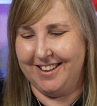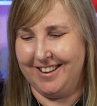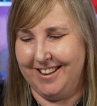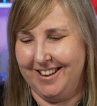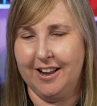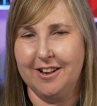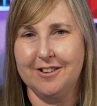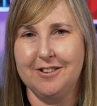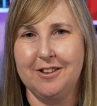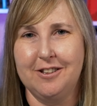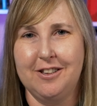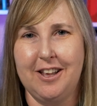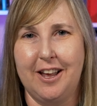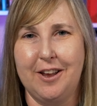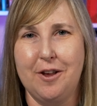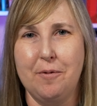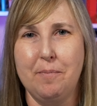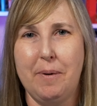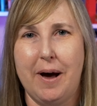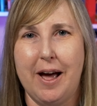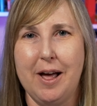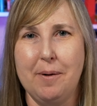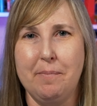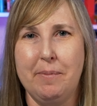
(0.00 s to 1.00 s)
Because it's like you
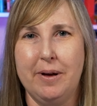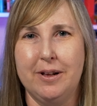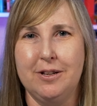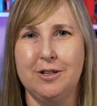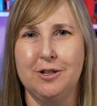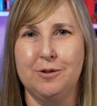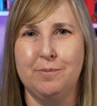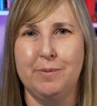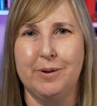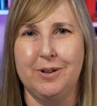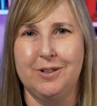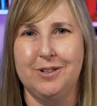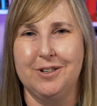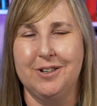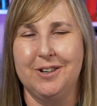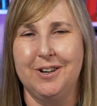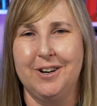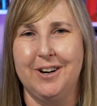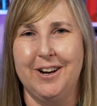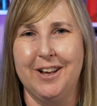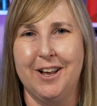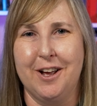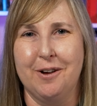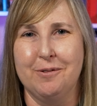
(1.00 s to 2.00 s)
buy a PEZ dispenser
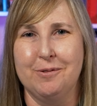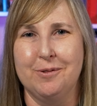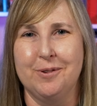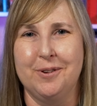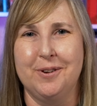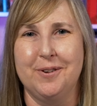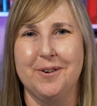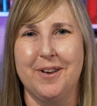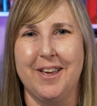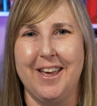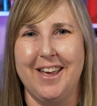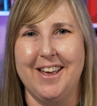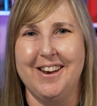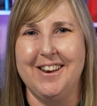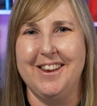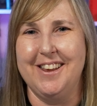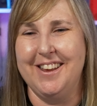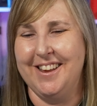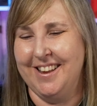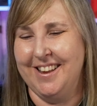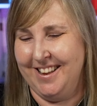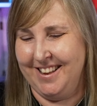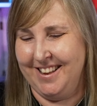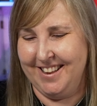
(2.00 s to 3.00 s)
and it comes with no
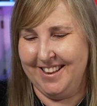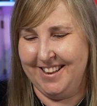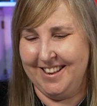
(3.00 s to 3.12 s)
candy.